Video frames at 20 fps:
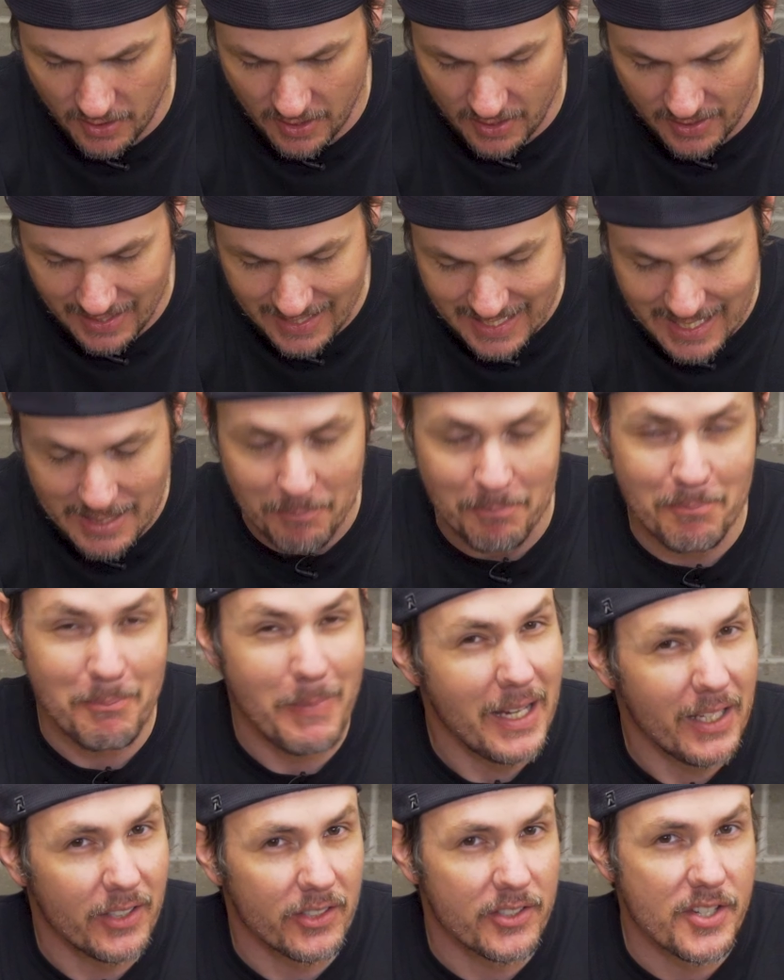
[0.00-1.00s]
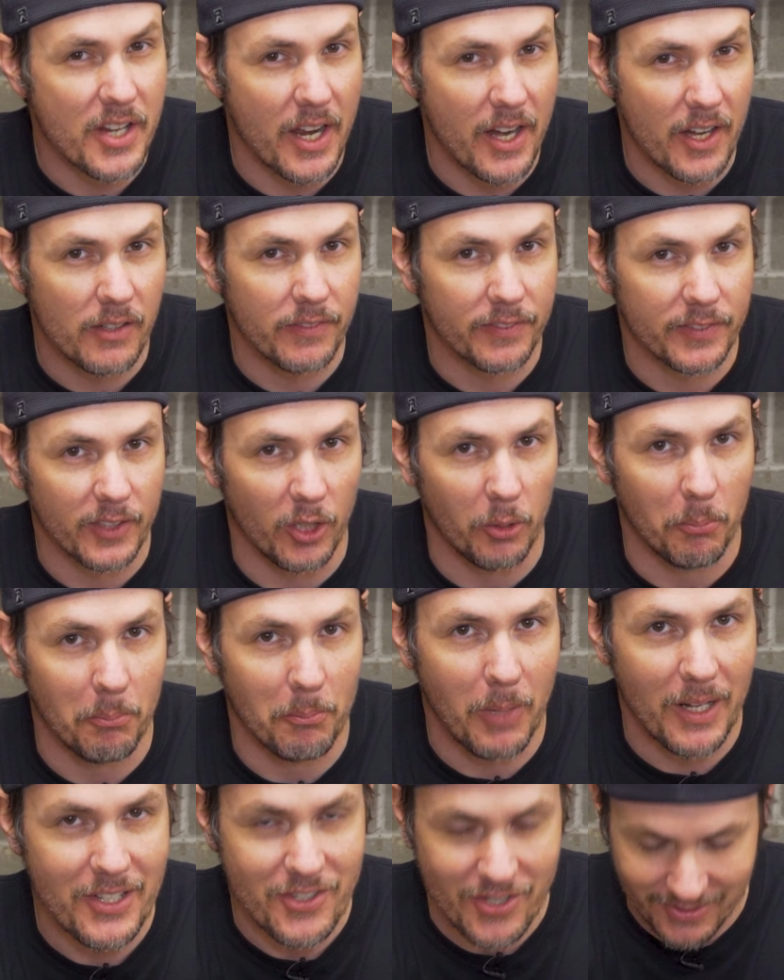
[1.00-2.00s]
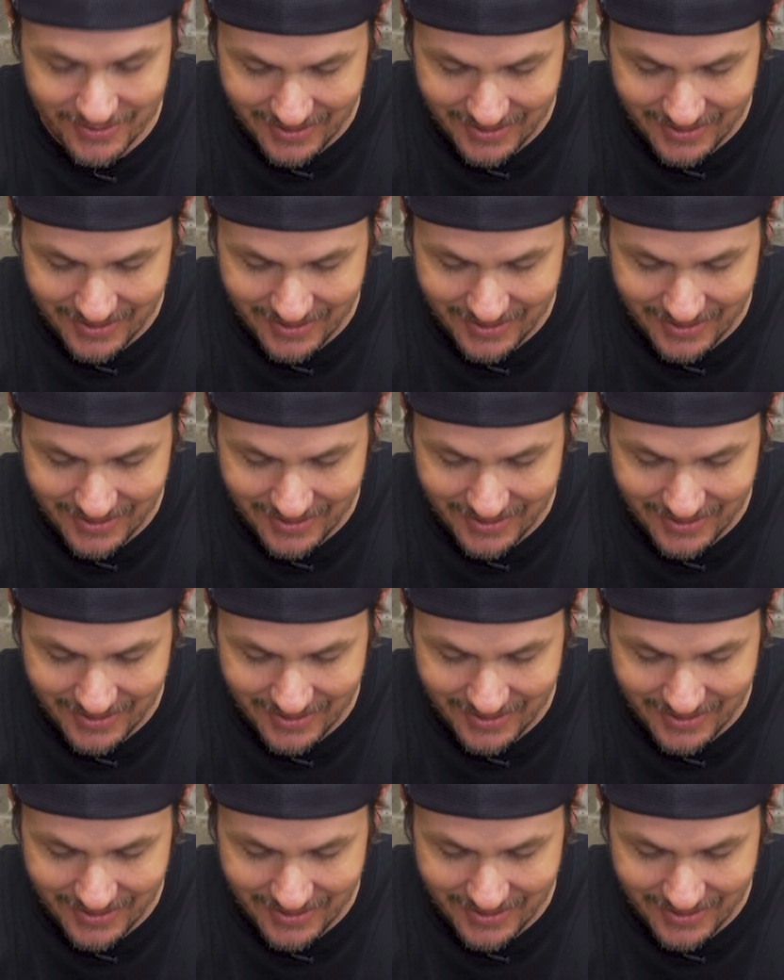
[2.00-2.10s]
and it meters airflow much